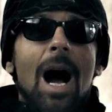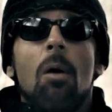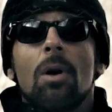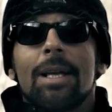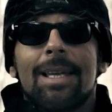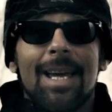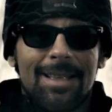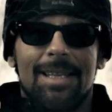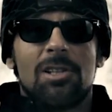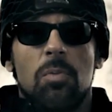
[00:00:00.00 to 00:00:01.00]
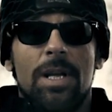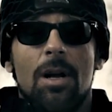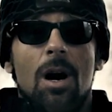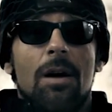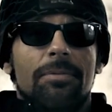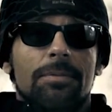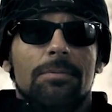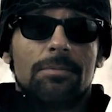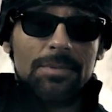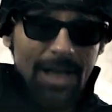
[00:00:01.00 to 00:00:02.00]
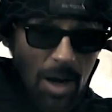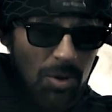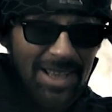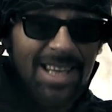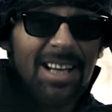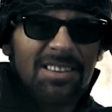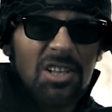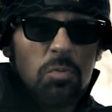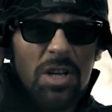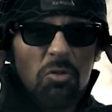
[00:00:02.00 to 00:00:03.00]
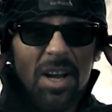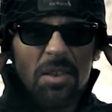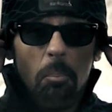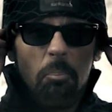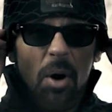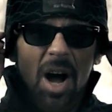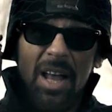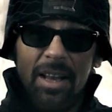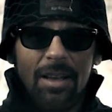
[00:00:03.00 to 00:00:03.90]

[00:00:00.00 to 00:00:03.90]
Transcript: I want to kick this week off. I want to kick this week right in the butt.